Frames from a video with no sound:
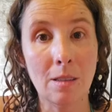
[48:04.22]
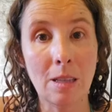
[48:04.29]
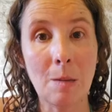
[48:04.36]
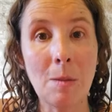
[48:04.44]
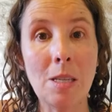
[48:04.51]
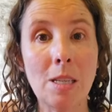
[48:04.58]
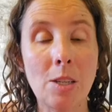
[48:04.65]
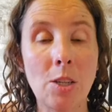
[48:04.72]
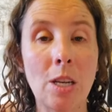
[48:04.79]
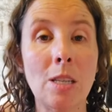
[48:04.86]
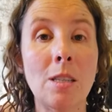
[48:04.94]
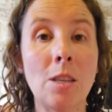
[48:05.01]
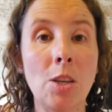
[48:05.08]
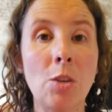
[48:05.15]
let me
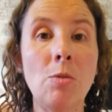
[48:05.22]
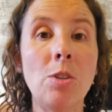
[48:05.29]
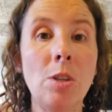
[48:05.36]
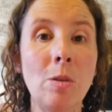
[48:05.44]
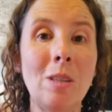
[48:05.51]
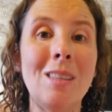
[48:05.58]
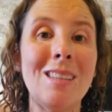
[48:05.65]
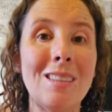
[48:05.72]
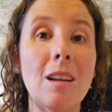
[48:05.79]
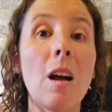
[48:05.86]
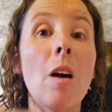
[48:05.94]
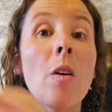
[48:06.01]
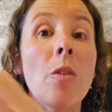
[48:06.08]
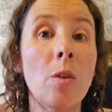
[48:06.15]
suggest that you do it this
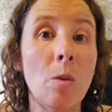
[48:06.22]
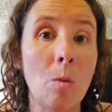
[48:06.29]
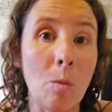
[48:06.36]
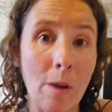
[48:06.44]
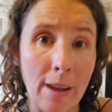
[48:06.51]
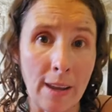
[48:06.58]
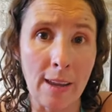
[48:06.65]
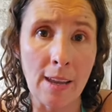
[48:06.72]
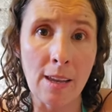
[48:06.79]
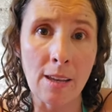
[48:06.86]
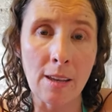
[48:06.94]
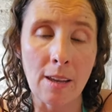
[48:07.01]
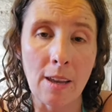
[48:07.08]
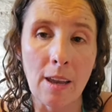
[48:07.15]
other
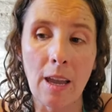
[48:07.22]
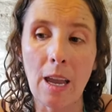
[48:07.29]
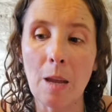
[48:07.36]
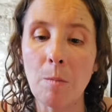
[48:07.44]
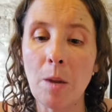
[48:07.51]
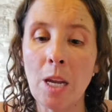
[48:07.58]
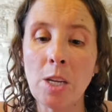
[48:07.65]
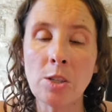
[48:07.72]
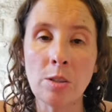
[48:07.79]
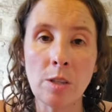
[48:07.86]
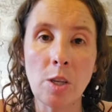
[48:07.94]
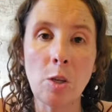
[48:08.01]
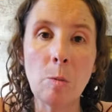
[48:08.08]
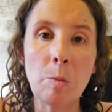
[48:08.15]
way and make
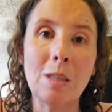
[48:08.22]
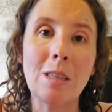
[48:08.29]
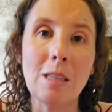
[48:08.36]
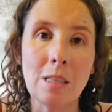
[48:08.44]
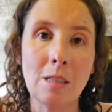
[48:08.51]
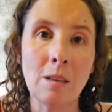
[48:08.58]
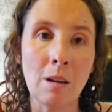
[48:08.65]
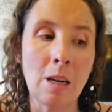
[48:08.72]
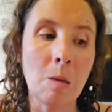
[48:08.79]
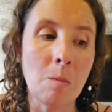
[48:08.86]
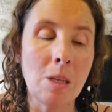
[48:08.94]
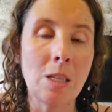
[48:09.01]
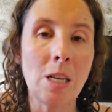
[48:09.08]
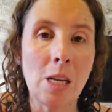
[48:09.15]
sure that you put this
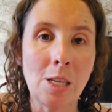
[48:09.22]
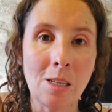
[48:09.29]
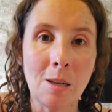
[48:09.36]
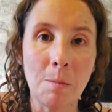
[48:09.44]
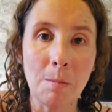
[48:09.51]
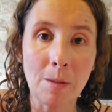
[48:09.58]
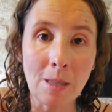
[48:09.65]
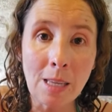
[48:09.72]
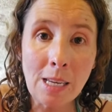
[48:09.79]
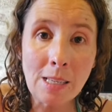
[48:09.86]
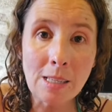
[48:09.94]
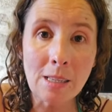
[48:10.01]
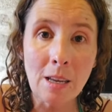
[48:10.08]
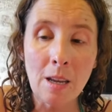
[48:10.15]
documentation in
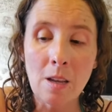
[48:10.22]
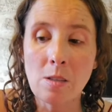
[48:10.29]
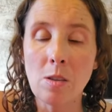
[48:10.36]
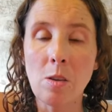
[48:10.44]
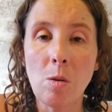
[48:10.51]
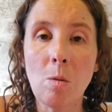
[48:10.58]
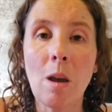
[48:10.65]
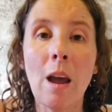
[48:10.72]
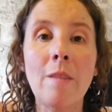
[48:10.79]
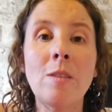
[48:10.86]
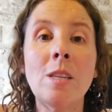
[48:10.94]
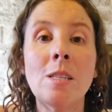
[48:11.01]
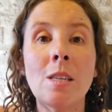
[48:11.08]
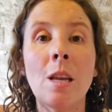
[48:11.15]
place so that you
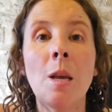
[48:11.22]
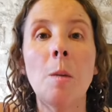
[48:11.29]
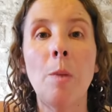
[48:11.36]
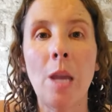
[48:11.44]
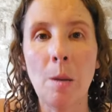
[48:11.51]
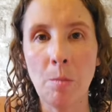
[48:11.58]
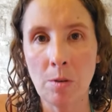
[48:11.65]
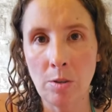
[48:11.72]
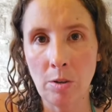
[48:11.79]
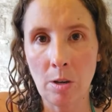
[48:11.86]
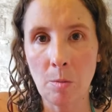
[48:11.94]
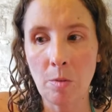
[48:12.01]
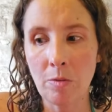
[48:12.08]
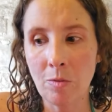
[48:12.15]
have this paper
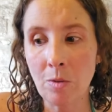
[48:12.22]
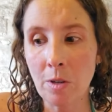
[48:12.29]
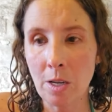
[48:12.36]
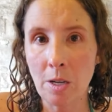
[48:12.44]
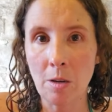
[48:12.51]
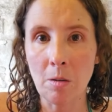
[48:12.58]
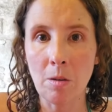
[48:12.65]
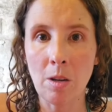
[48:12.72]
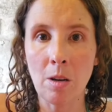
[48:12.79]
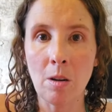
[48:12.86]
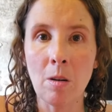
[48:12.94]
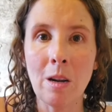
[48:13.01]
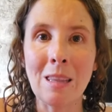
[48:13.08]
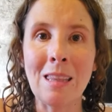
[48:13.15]
trail before you,
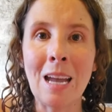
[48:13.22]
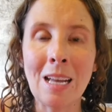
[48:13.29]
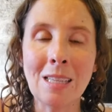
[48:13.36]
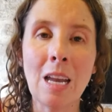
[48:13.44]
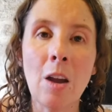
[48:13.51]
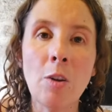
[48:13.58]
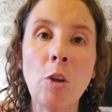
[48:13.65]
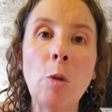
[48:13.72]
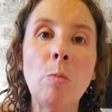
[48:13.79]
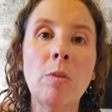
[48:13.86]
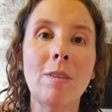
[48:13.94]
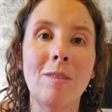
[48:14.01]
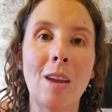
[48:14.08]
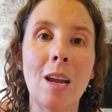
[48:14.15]
and that's how you
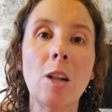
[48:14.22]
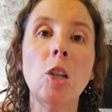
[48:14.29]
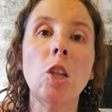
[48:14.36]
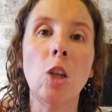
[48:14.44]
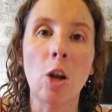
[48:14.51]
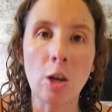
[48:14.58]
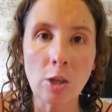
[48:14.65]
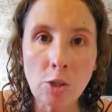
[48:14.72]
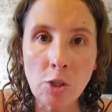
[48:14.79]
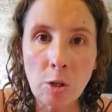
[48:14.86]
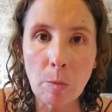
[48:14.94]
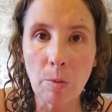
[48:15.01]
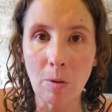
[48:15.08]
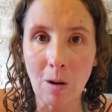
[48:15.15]
prevent
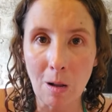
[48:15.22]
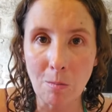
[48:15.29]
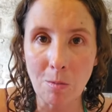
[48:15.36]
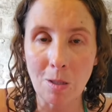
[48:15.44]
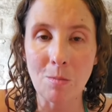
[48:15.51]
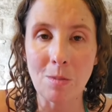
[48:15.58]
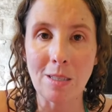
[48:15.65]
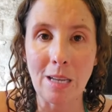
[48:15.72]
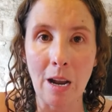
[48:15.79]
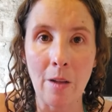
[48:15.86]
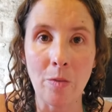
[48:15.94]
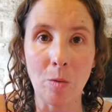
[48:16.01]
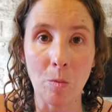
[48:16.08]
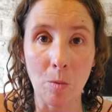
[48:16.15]
larger problems
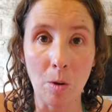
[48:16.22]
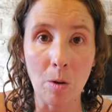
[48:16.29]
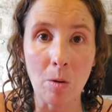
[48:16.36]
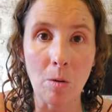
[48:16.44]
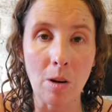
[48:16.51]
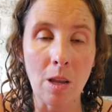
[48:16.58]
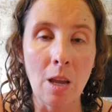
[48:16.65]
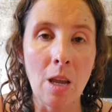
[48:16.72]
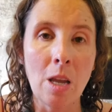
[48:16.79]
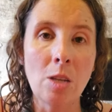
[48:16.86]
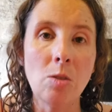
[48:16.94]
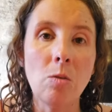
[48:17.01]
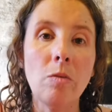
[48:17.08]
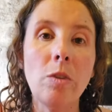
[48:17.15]
down the road.
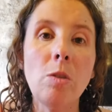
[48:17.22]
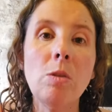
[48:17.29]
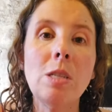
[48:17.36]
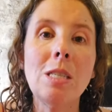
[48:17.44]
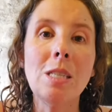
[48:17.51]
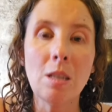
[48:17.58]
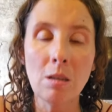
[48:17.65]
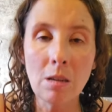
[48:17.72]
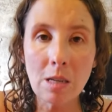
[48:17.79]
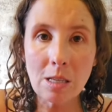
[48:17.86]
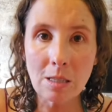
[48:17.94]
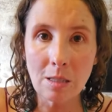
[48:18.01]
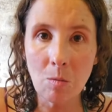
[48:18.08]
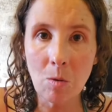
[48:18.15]
So if you
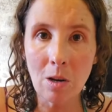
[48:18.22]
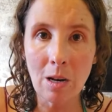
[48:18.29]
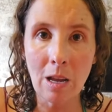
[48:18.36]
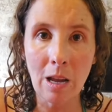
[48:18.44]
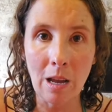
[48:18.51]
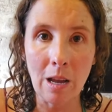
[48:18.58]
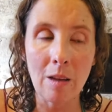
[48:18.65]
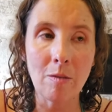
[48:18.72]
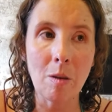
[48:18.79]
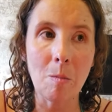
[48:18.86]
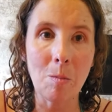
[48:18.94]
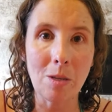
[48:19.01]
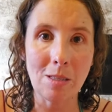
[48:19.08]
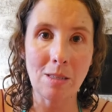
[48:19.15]
seriously want to have
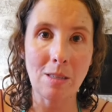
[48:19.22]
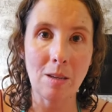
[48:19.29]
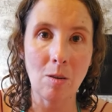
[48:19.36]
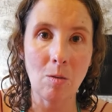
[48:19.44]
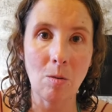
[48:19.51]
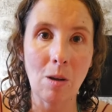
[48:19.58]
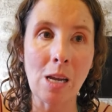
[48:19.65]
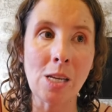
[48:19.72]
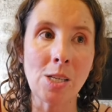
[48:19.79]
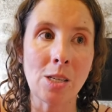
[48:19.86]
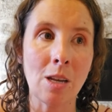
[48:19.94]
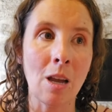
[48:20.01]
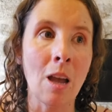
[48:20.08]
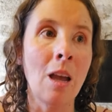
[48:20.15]
a business in
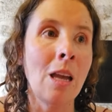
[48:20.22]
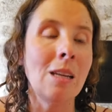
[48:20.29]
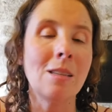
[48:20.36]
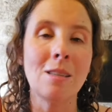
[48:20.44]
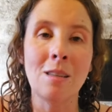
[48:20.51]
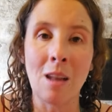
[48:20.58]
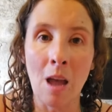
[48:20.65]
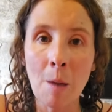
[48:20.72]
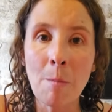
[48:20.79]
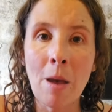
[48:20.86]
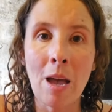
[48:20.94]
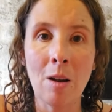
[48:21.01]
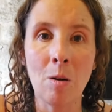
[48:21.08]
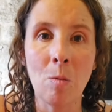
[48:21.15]
Croatia, it does not
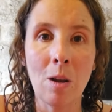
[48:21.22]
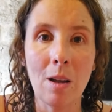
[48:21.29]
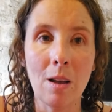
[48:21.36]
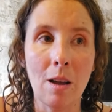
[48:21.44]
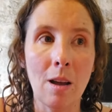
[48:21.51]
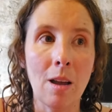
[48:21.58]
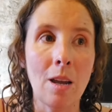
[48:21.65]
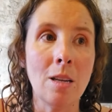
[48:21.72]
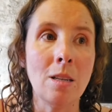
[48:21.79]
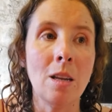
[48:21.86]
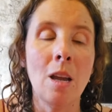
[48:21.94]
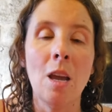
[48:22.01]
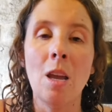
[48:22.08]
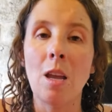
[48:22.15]
matter what
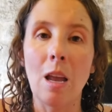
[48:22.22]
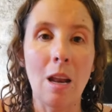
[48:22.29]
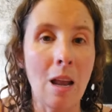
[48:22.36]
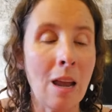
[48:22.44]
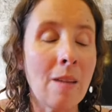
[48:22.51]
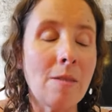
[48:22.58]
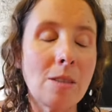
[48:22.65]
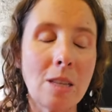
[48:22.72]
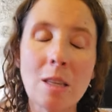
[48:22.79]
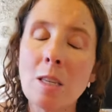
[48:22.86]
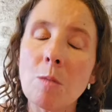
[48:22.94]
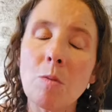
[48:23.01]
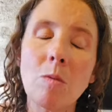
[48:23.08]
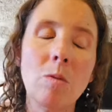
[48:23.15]
kind, and I have
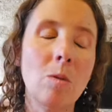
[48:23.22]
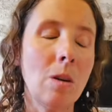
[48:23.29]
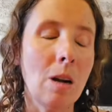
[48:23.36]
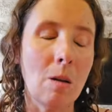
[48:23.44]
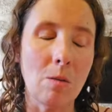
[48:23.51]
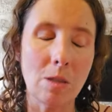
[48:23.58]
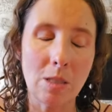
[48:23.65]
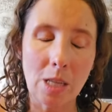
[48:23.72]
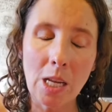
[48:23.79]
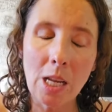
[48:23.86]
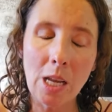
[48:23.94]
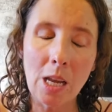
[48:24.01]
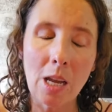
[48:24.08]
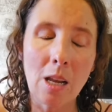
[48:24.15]
said this before, I will say
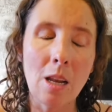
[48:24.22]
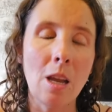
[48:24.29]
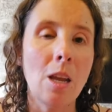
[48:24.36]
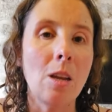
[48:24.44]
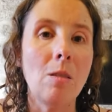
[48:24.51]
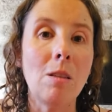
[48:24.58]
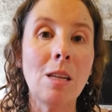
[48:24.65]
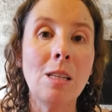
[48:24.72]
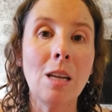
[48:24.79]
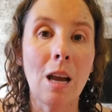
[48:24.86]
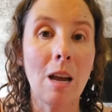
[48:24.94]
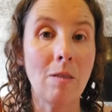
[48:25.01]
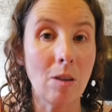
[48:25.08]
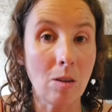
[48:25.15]
it again, you need to
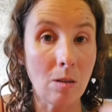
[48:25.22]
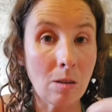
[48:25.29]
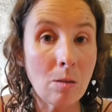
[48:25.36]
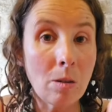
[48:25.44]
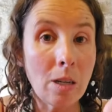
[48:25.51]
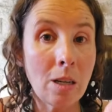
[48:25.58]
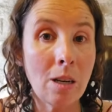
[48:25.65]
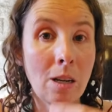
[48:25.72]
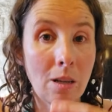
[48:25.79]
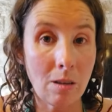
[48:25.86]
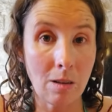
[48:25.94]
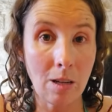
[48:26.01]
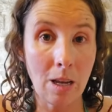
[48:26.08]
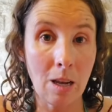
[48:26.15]
have a good lawyer and a
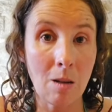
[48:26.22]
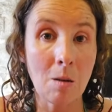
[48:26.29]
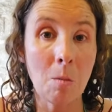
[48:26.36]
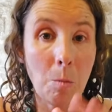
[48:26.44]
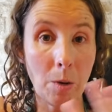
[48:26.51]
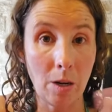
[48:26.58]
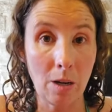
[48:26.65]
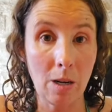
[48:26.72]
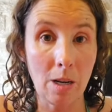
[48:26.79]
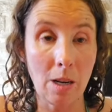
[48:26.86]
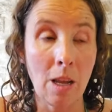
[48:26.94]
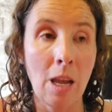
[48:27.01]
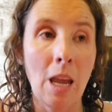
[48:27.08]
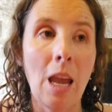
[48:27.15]
good accountant,
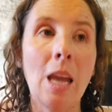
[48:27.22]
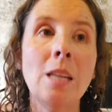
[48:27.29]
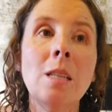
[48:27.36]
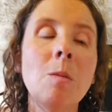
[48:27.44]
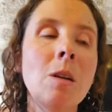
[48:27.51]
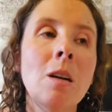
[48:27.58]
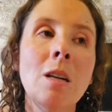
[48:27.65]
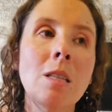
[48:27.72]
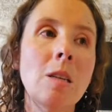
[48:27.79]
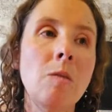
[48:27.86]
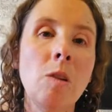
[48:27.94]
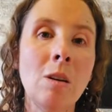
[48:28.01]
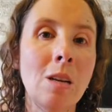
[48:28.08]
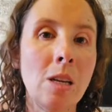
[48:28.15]
period. And to be honest,
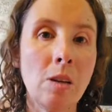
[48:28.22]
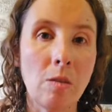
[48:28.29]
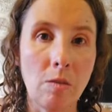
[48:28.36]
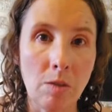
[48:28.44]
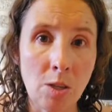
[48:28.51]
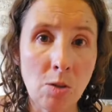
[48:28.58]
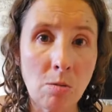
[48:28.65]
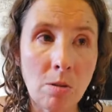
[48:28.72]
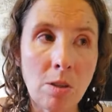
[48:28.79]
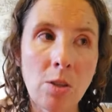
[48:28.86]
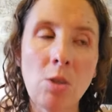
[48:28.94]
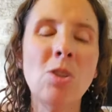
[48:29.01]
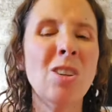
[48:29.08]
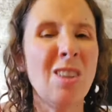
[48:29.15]
if you're an
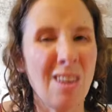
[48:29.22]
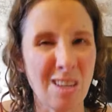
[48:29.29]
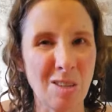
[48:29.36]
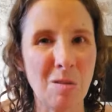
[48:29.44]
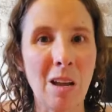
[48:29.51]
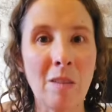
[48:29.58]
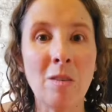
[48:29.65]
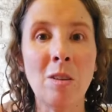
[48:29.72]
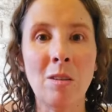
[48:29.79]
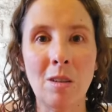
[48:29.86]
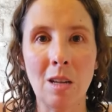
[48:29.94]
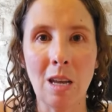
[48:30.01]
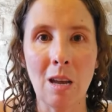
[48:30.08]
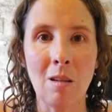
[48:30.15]
individual, you should also have a
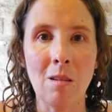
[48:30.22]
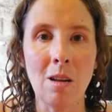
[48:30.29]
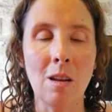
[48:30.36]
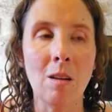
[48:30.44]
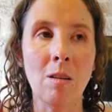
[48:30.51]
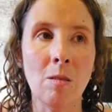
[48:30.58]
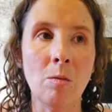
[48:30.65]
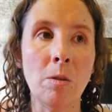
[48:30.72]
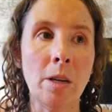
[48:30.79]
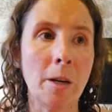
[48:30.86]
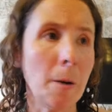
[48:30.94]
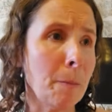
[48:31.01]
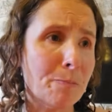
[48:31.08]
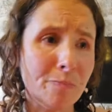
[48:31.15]
good accountant and a good
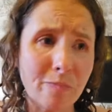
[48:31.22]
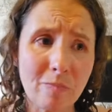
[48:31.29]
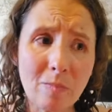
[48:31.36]
lawyer.